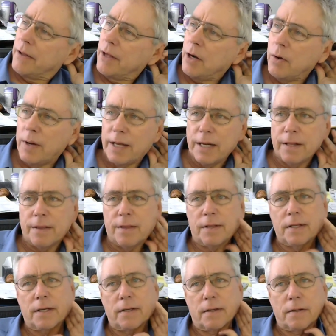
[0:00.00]
You know,
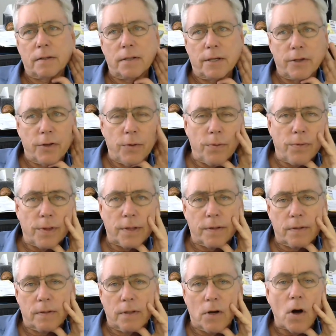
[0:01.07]
anything that you
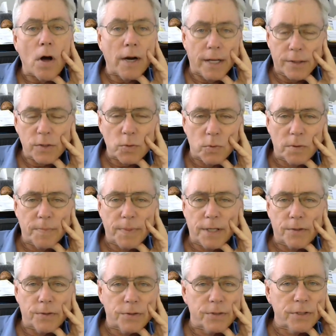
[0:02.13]
think the audience would be
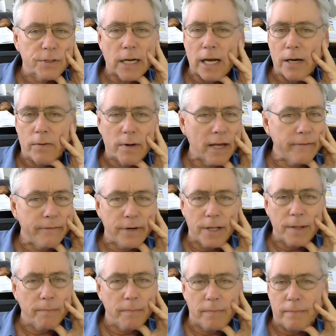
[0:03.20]
interested in. I don't have
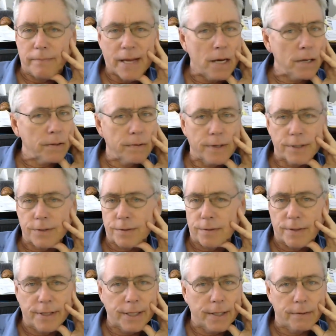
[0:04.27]
any boundaries or
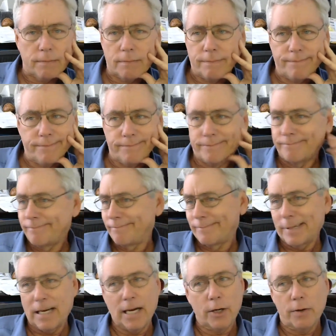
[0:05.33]

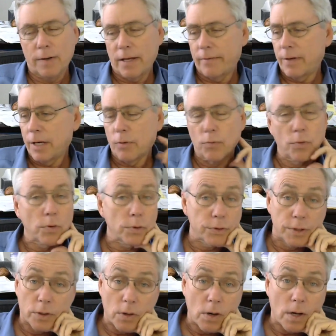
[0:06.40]
I don't have any
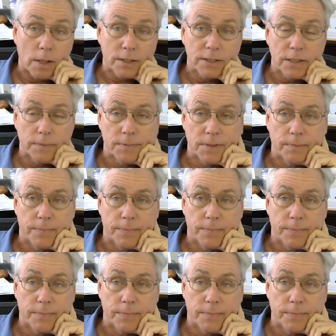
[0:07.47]
rules at all, except to